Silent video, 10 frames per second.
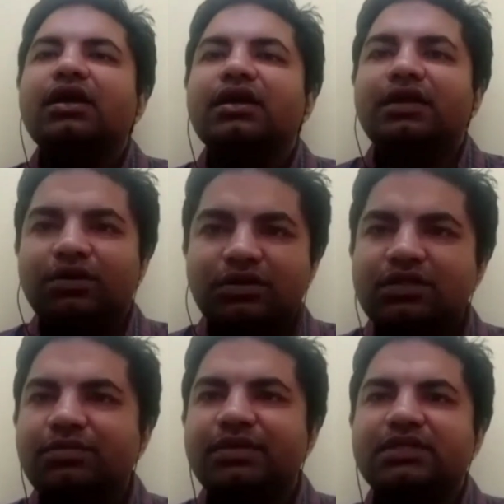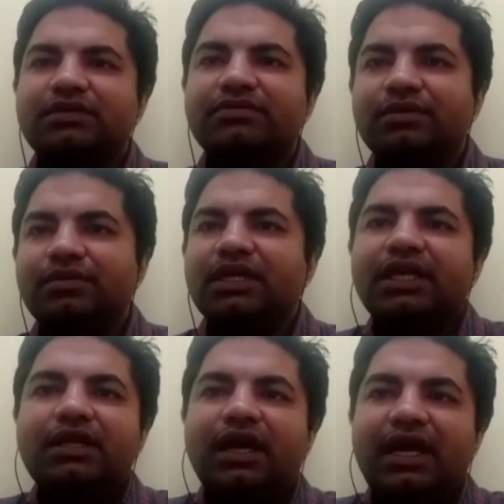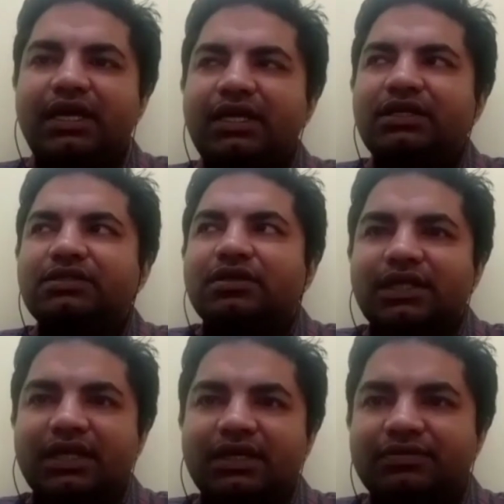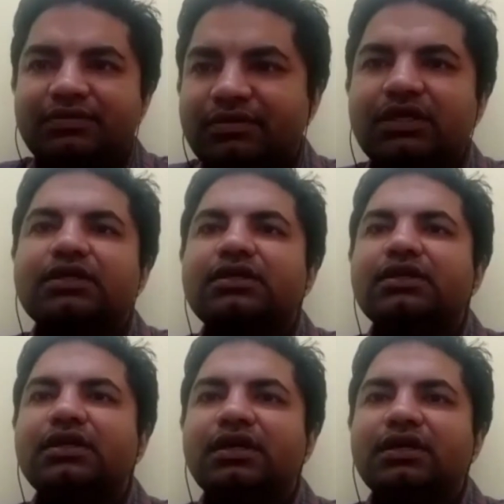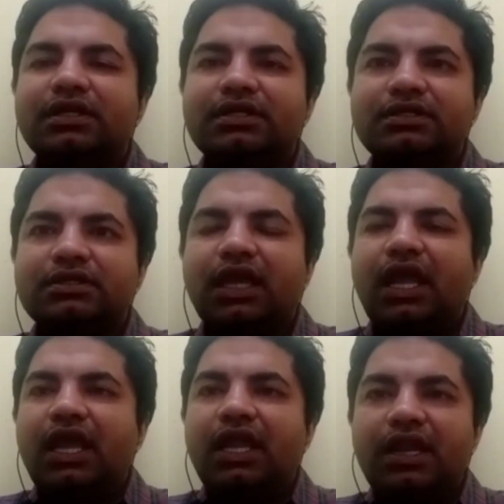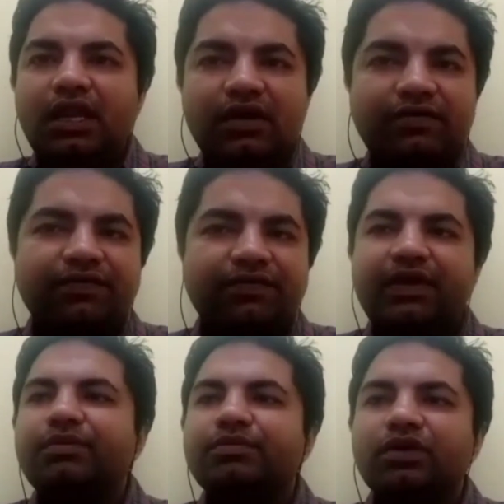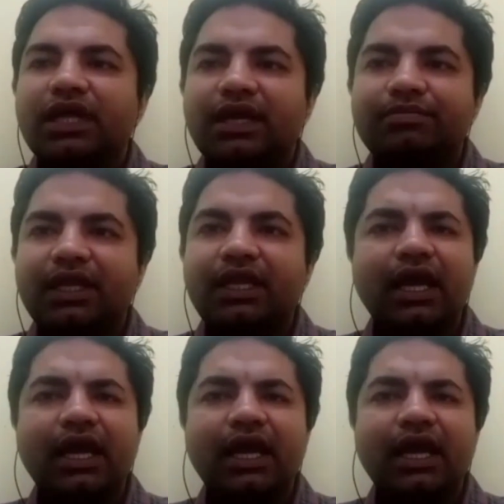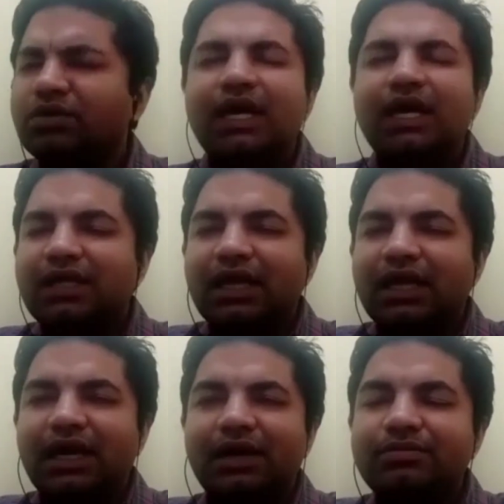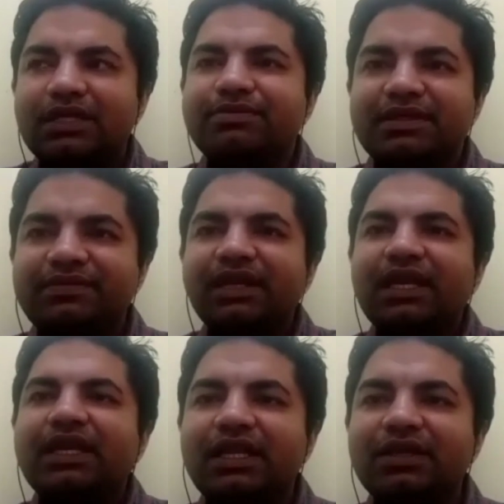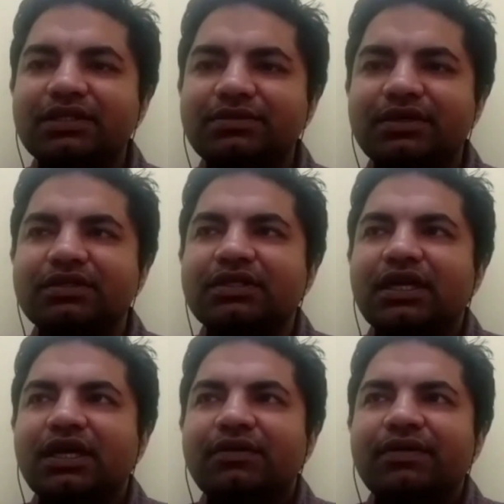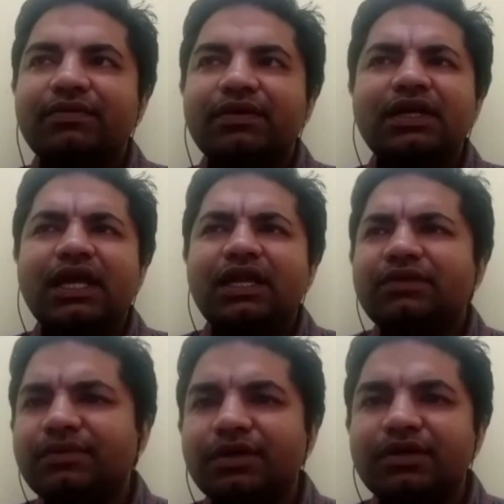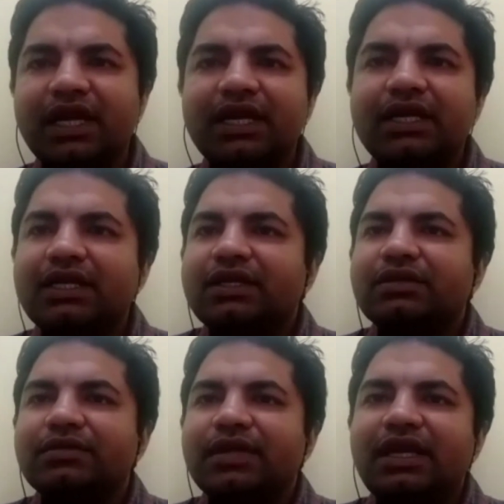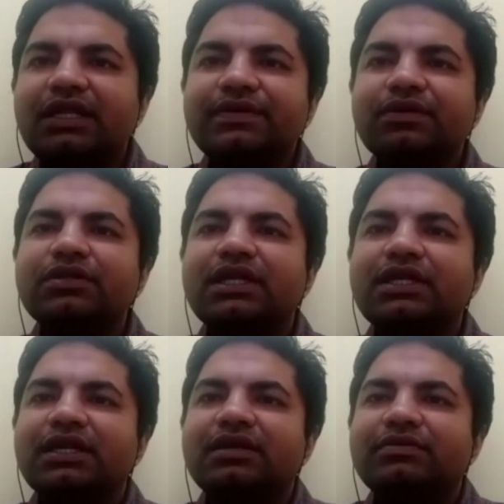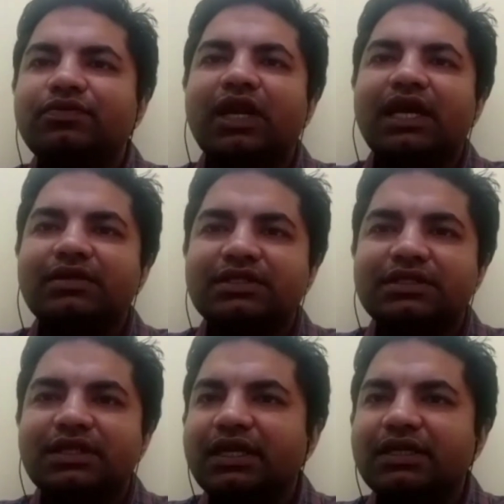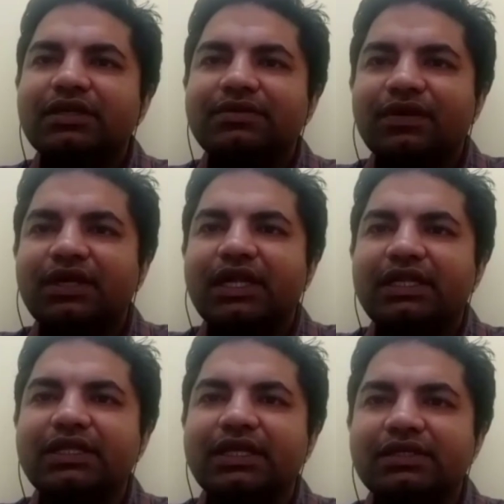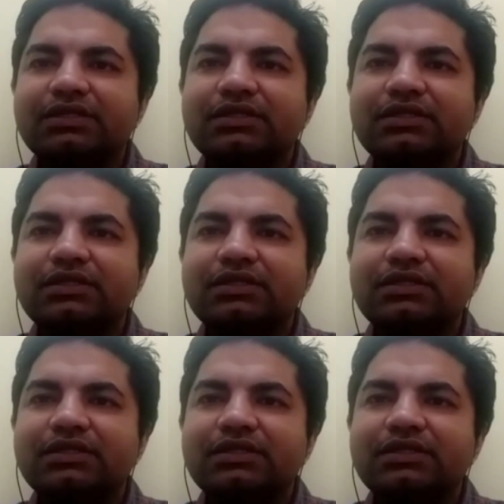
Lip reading: Don't stop yourself from learning. IT is not the end of the world. There is enough and more happening. I know. I'm specifically telling you this because we have learned enough about IT. At least we know that there are 4 languages in IT, if not anything else.